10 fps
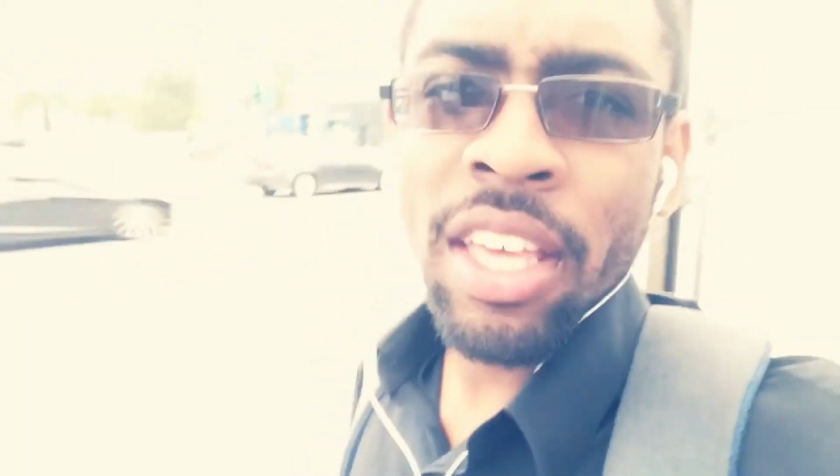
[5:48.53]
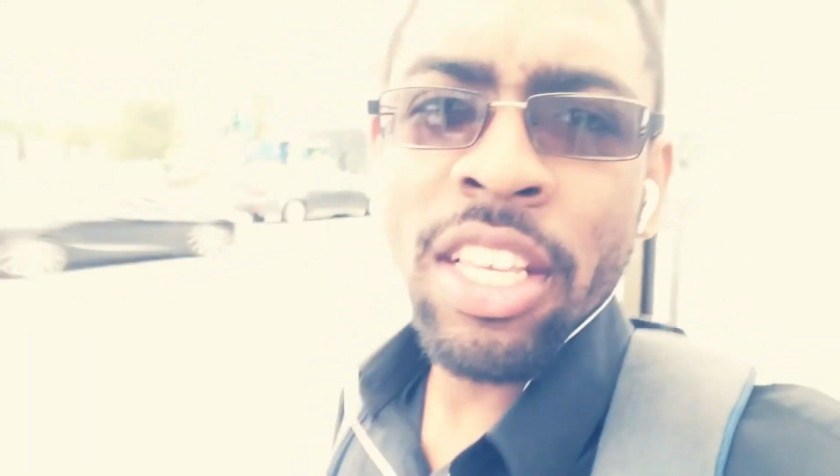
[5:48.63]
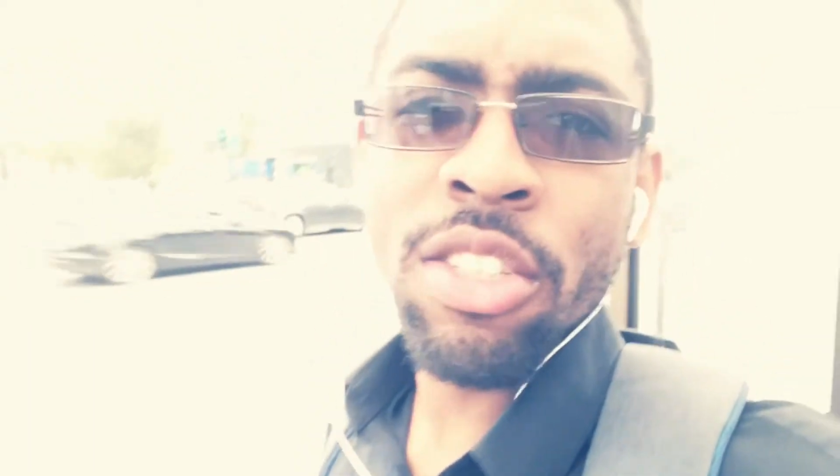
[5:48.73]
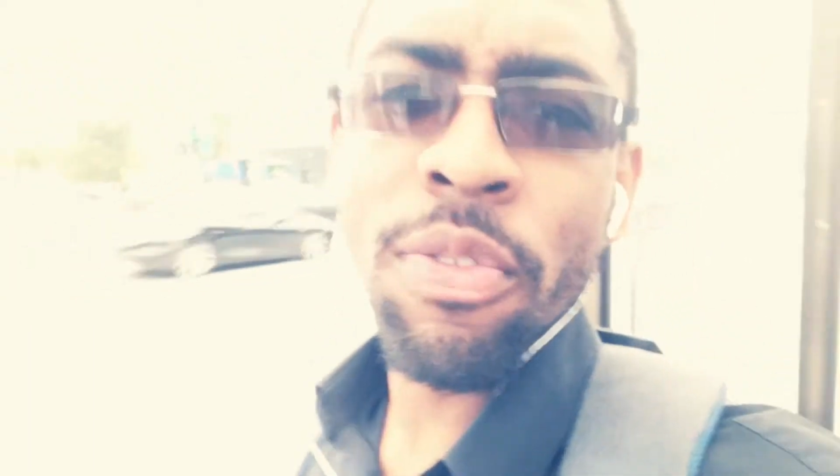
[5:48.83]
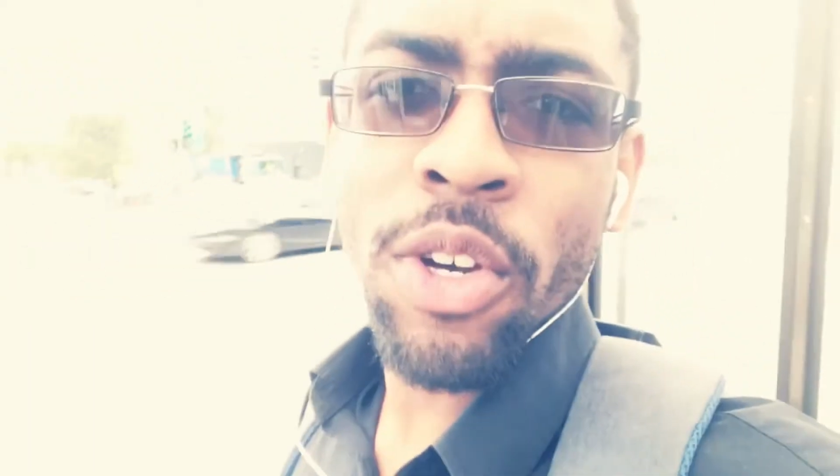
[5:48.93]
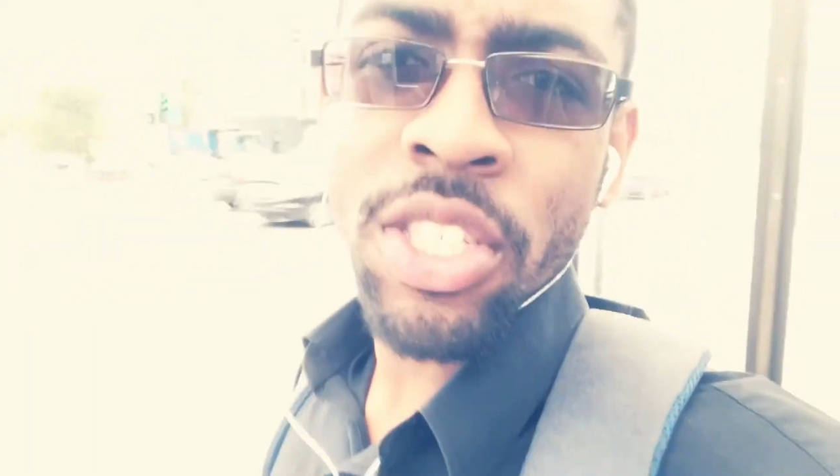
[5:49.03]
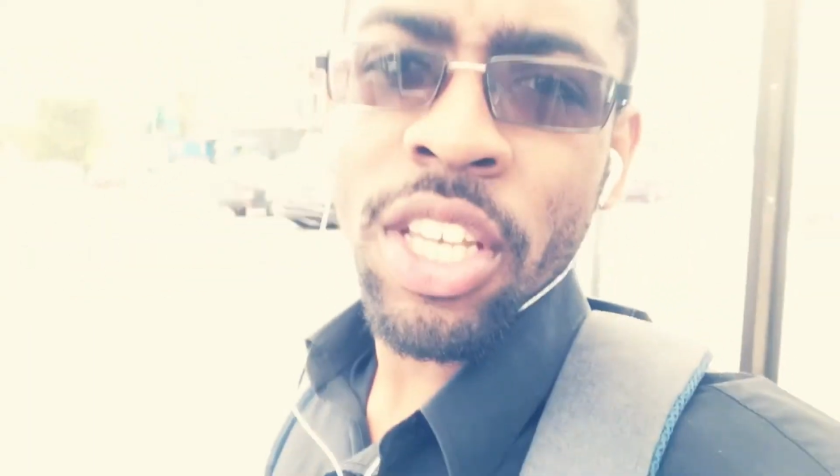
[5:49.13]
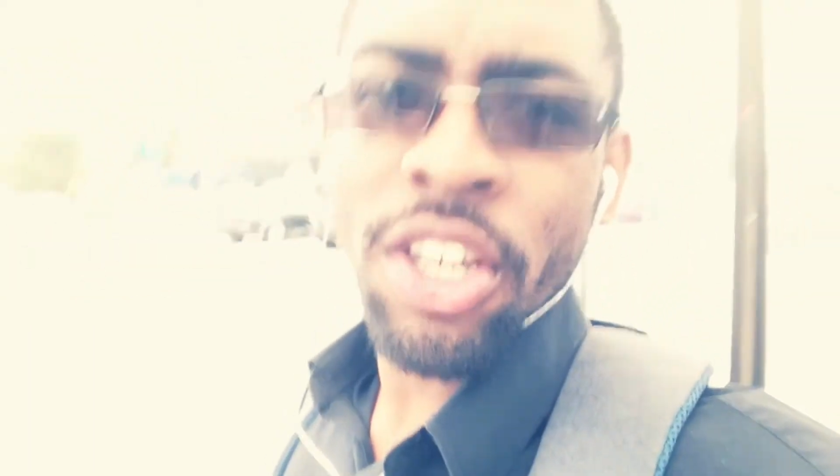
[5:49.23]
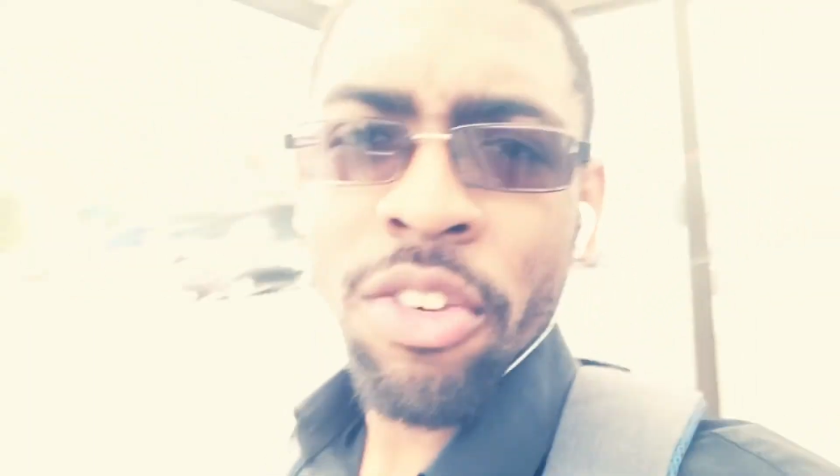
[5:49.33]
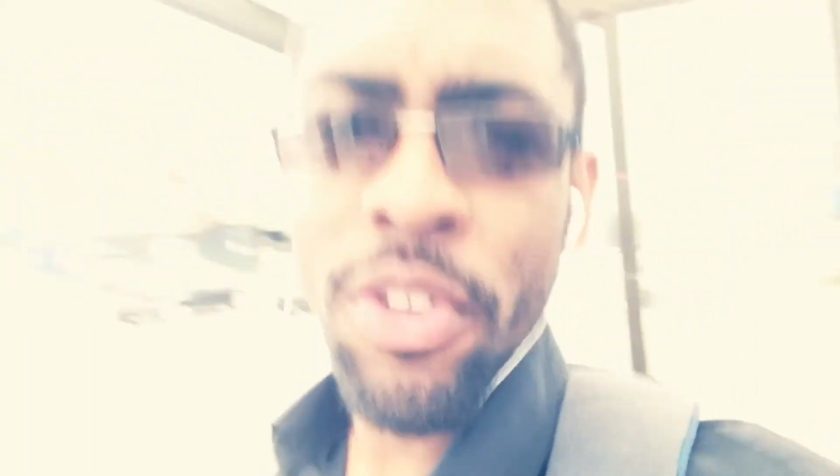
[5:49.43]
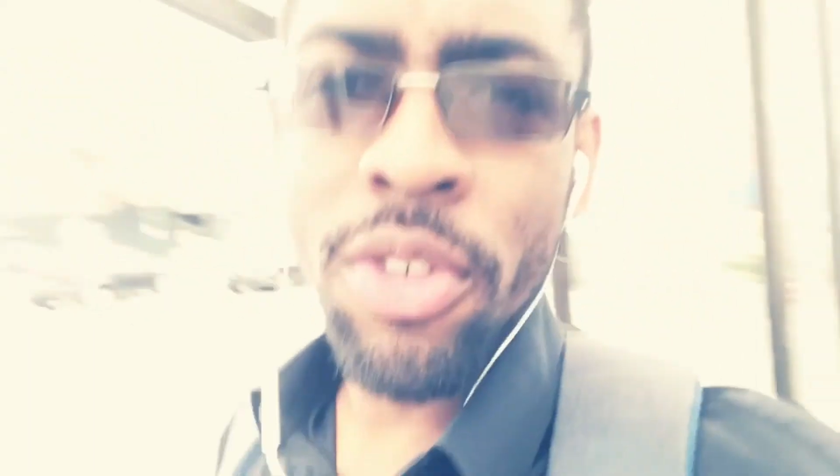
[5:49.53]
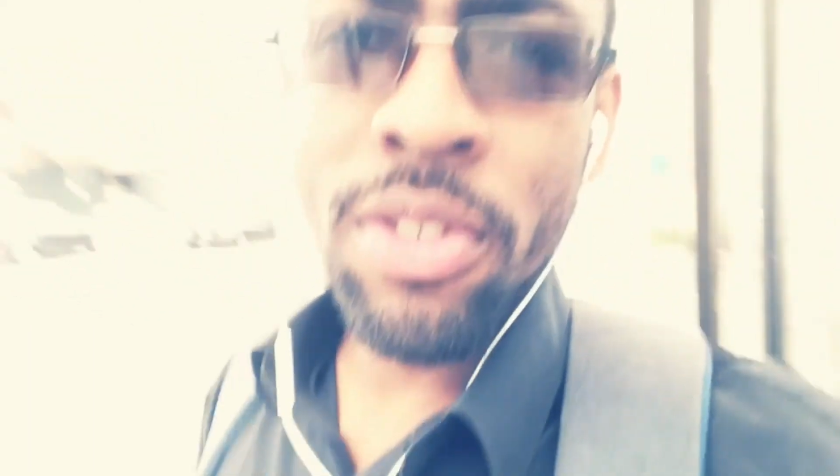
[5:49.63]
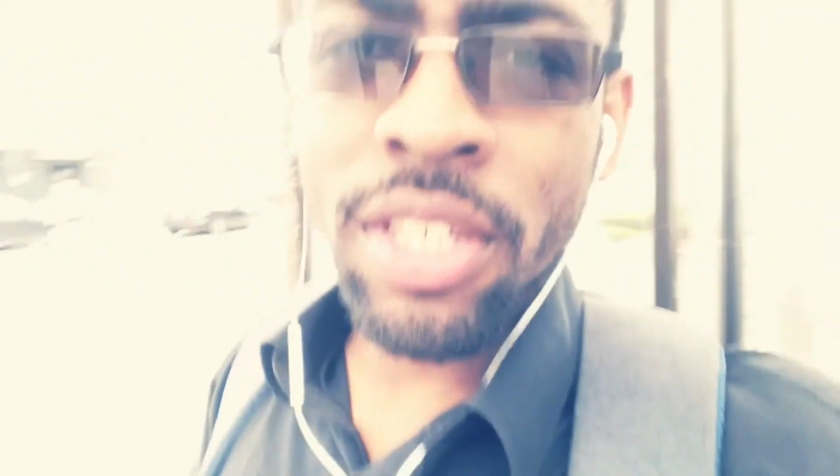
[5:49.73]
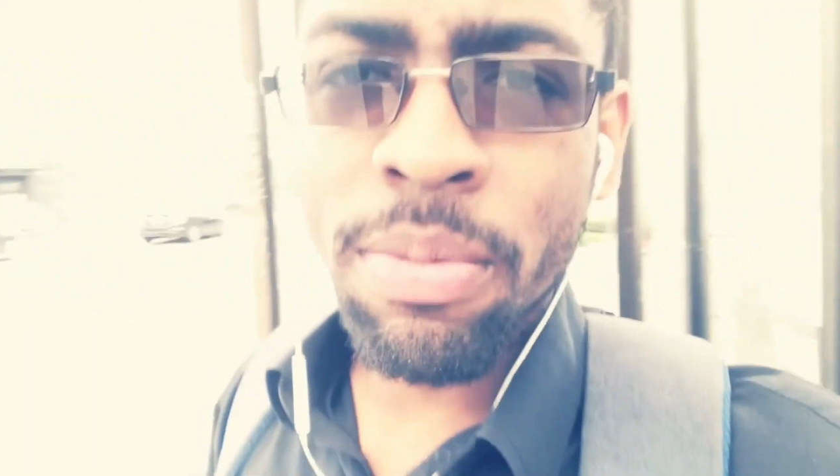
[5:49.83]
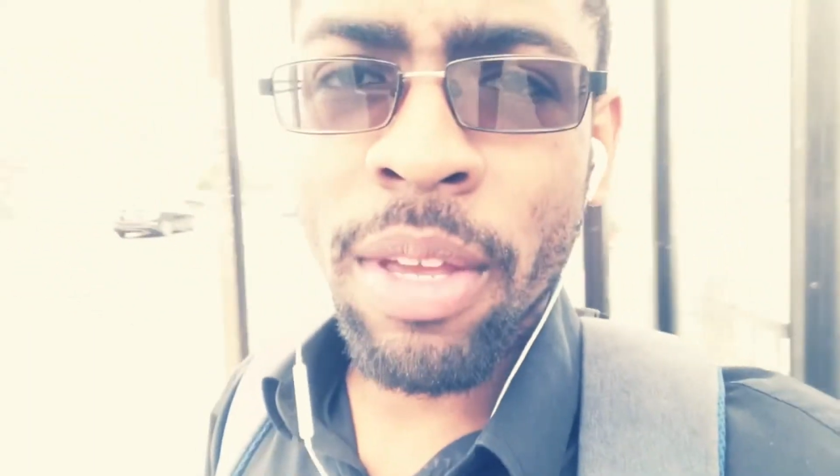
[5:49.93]
his first
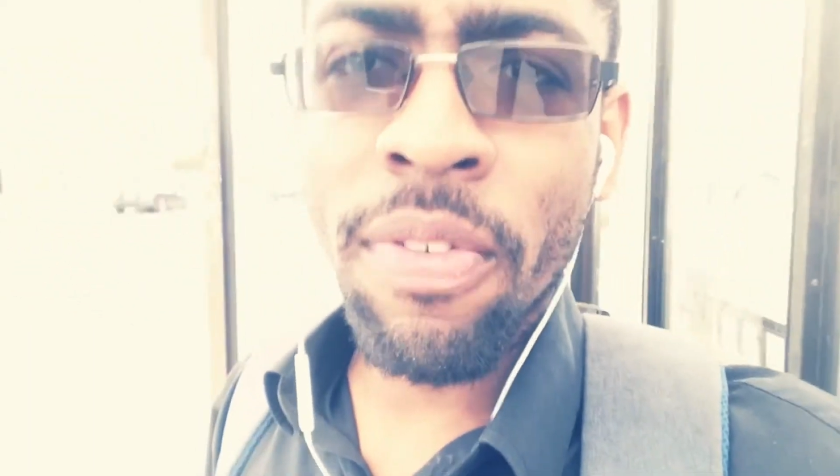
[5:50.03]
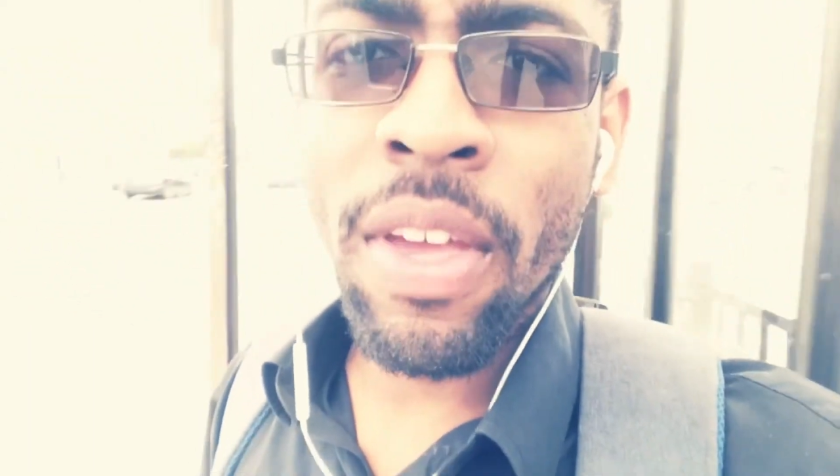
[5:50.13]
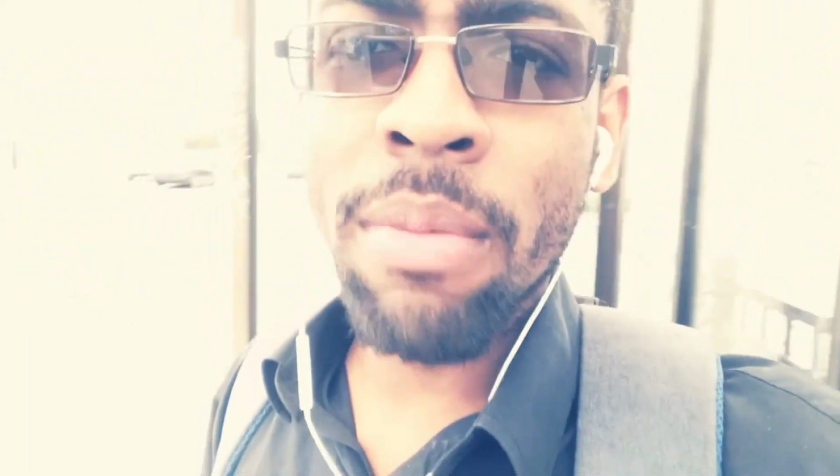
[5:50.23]
interview since being